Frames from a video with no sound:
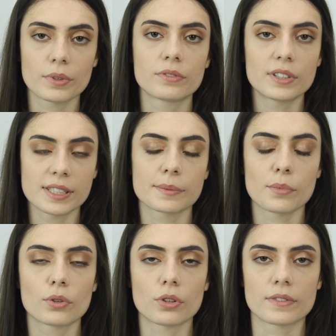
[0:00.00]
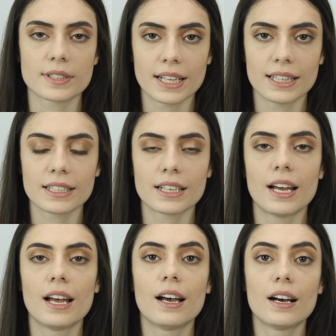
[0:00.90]
first month of selling
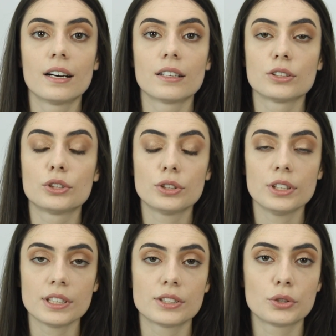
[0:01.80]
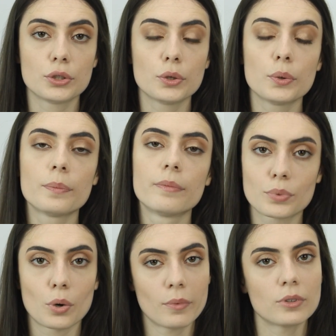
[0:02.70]
is to
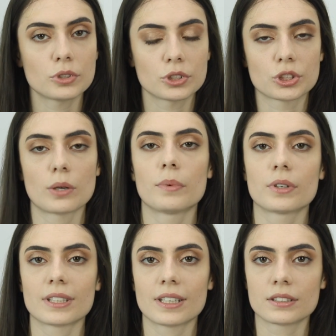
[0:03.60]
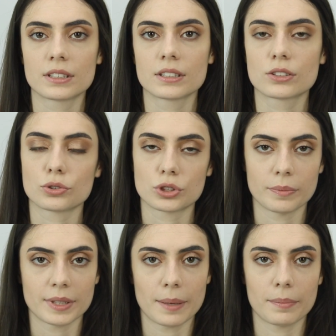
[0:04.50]
promote your shop on another social
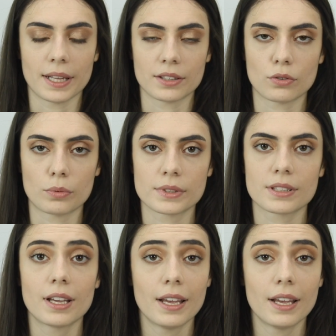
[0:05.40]
media platforms.